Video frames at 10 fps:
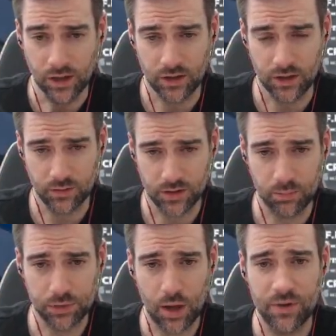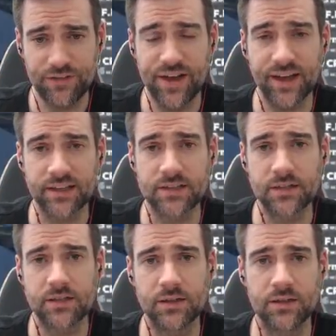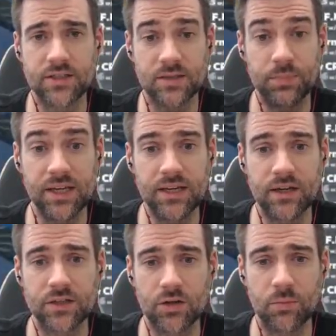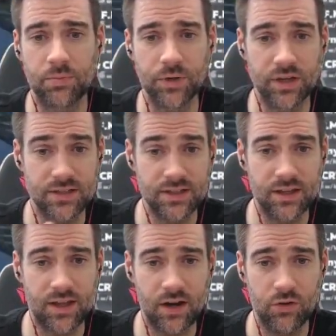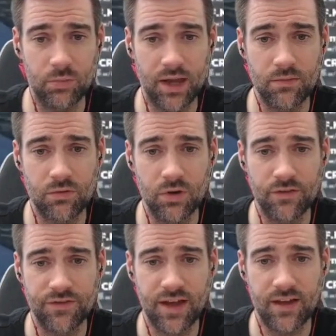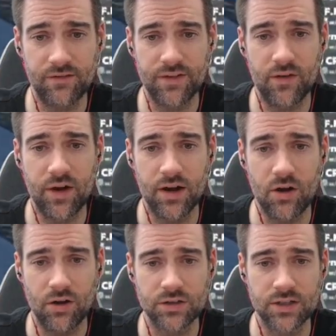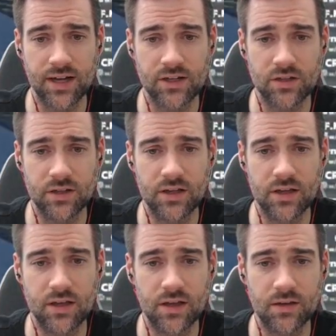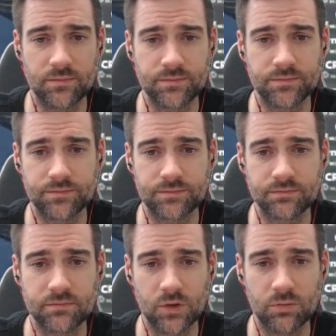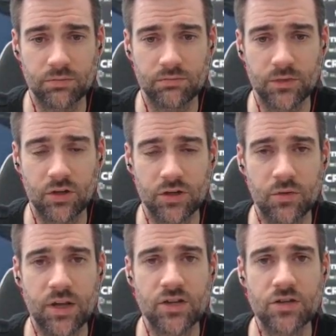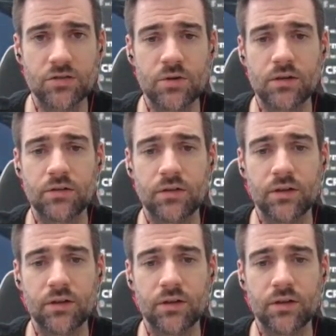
blob effect and speeding us up. But you can see that group came through at a fair rate of knots, and actually got donation as well.